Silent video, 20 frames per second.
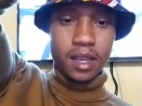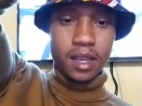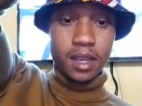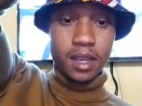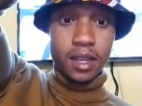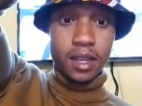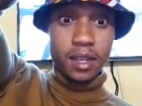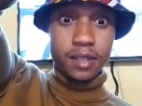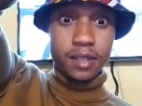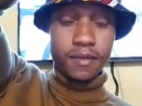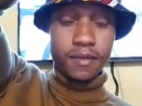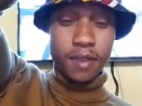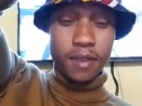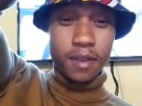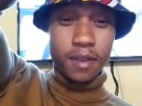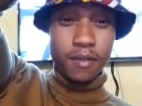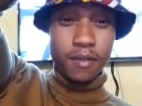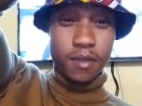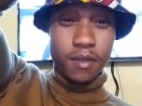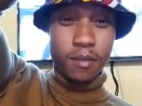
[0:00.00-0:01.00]
It is very,
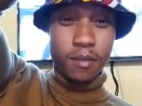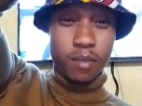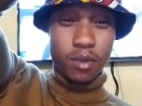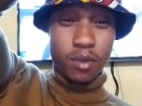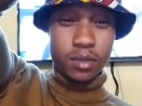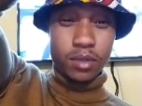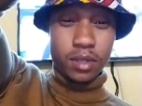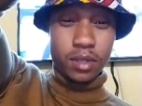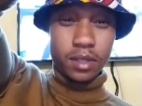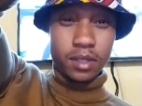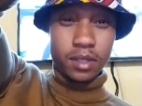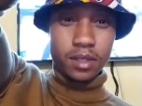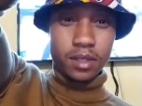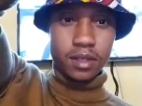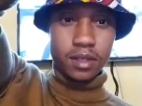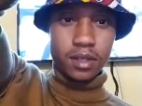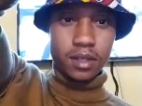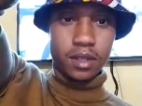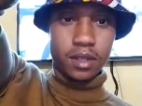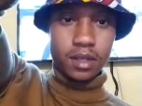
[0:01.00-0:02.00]
very important.
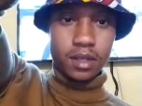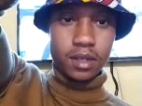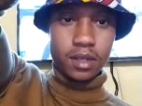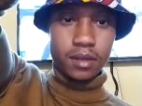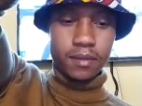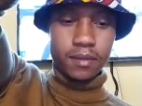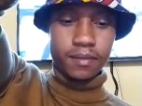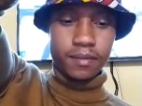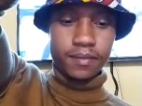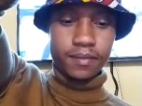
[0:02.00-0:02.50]
I